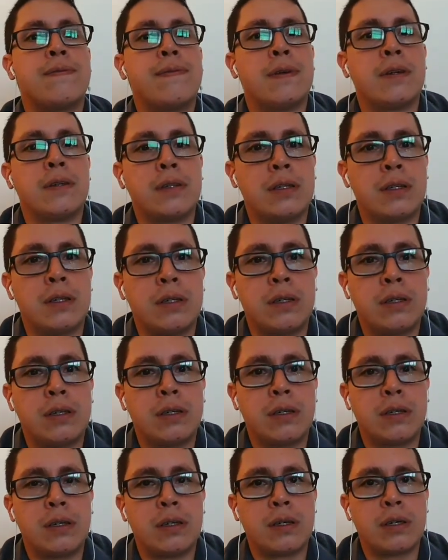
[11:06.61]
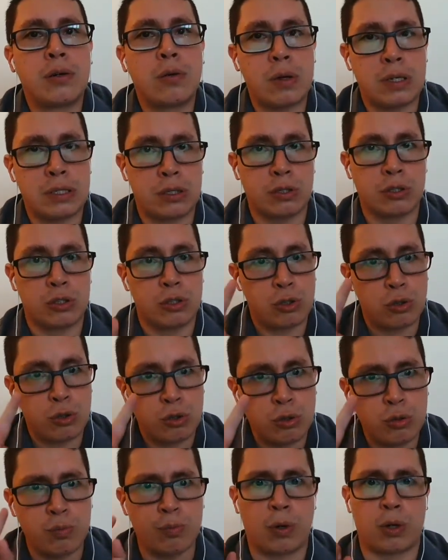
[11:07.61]
further questions,
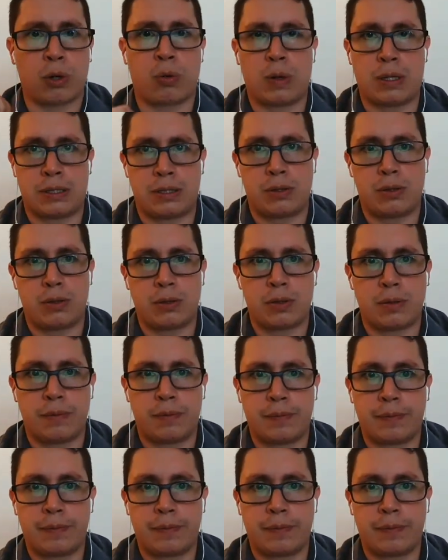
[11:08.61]
two more questions.